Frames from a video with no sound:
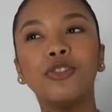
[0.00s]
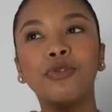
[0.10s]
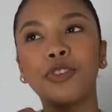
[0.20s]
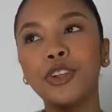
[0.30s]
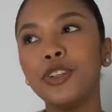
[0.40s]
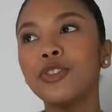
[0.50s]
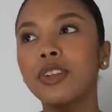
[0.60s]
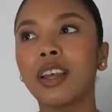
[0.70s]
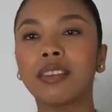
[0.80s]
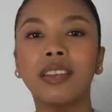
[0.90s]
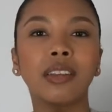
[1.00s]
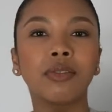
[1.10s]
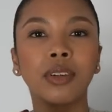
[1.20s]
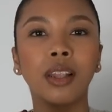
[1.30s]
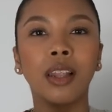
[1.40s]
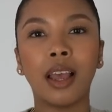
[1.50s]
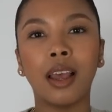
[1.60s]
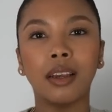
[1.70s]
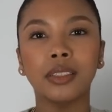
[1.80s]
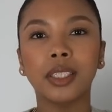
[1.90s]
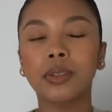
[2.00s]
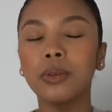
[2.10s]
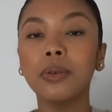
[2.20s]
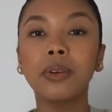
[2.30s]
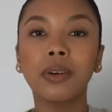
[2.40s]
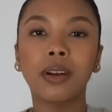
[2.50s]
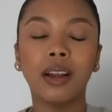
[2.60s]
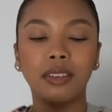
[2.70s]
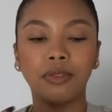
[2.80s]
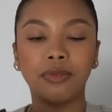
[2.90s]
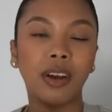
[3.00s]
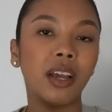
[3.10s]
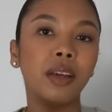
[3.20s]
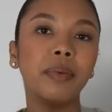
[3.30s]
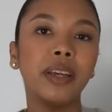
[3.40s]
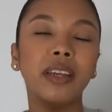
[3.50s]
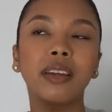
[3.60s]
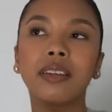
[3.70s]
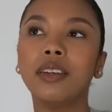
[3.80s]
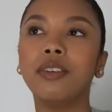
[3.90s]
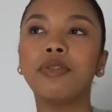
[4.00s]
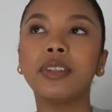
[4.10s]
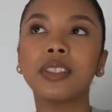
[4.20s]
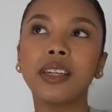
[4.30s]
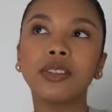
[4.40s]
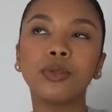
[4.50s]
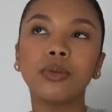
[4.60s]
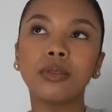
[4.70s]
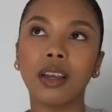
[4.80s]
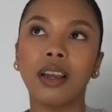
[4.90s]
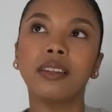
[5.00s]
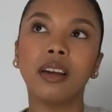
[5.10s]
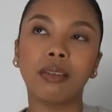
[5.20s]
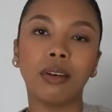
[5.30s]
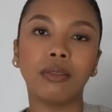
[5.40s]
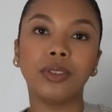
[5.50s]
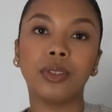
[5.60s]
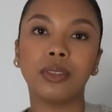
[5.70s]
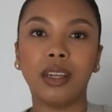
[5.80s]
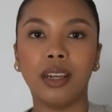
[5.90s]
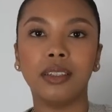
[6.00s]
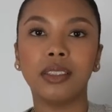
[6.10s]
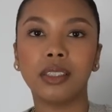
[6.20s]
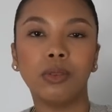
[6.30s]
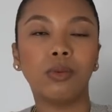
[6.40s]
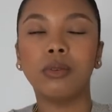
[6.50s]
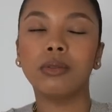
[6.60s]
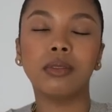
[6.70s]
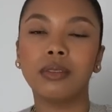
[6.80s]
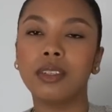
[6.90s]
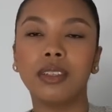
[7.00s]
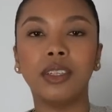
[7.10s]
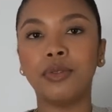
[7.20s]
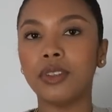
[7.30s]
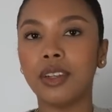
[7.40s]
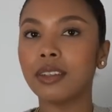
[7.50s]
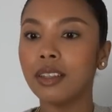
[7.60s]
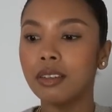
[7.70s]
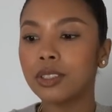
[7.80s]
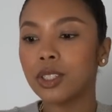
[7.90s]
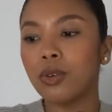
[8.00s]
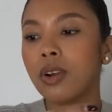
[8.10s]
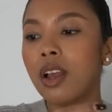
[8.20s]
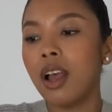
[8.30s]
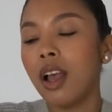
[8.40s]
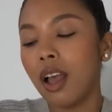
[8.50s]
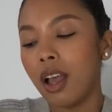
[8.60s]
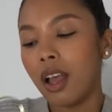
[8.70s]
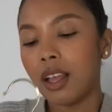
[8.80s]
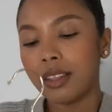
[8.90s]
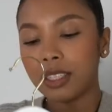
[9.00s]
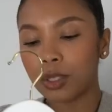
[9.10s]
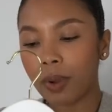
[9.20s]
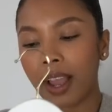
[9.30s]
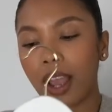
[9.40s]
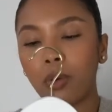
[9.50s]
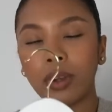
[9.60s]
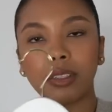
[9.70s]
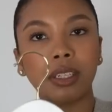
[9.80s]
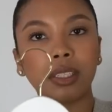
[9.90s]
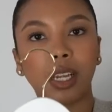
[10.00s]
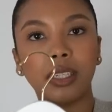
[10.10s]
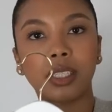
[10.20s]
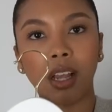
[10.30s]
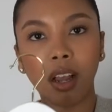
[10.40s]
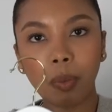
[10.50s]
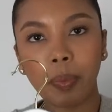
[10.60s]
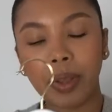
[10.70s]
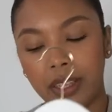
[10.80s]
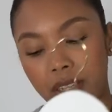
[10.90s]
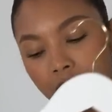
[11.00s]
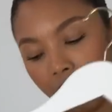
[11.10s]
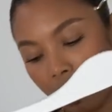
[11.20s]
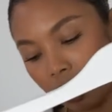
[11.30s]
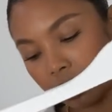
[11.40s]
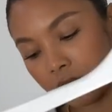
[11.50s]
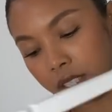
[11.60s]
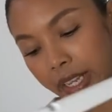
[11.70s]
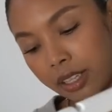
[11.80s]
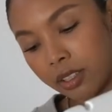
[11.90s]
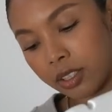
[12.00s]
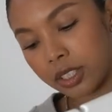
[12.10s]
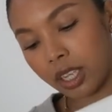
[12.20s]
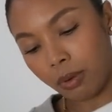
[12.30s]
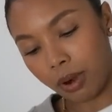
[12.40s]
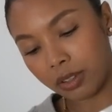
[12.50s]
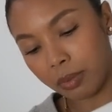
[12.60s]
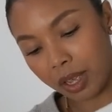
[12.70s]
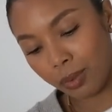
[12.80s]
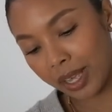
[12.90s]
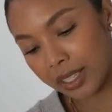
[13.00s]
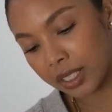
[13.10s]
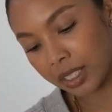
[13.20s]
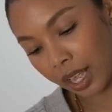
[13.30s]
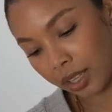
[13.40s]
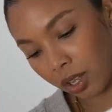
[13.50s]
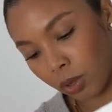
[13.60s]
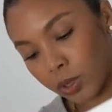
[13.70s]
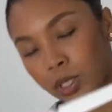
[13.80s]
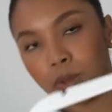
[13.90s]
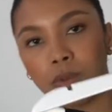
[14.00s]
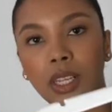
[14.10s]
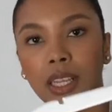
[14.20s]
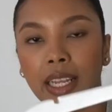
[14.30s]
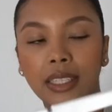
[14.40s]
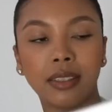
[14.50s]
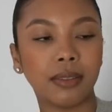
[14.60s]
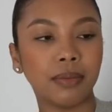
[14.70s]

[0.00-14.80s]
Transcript: for you to get that relaxed, cool girl kind of vibe. If it's like too tight around your thighs, it won't give you that look. So That's why I went a size up, and then I got it tailored around my waist and also the length.